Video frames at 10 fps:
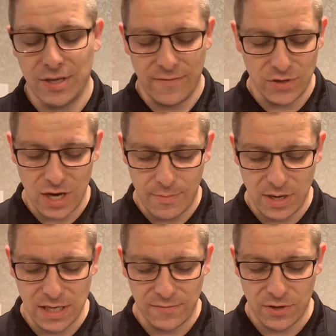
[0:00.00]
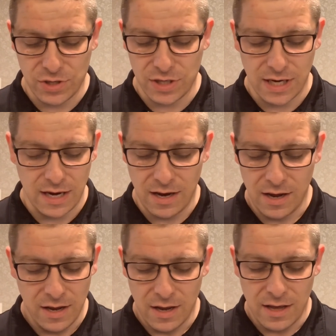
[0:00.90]
have the Japanese version, and
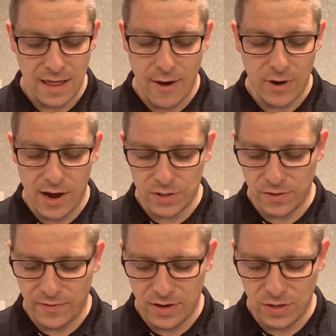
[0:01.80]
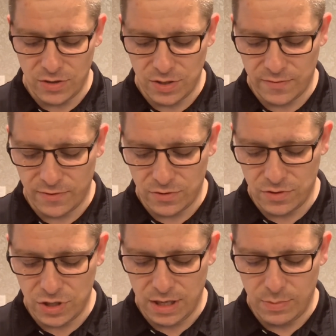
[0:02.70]
that one I also found used for
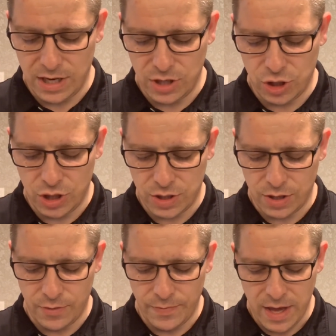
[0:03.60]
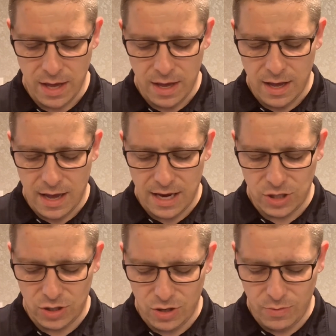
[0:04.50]
cheap-ish. So I
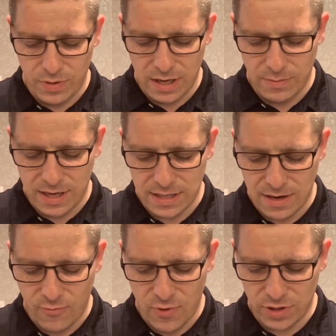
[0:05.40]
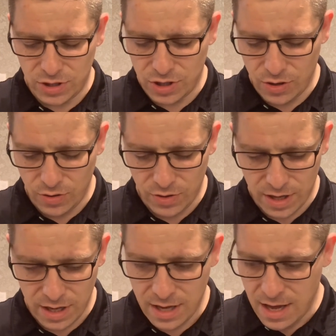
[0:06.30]
should open it because I want to show you
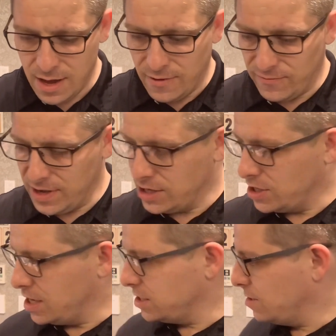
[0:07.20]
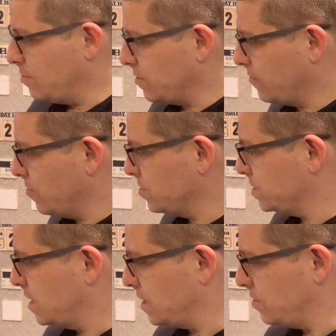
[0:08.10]
the VHS, but of
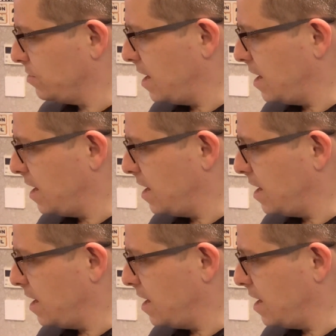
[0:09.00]
course I don't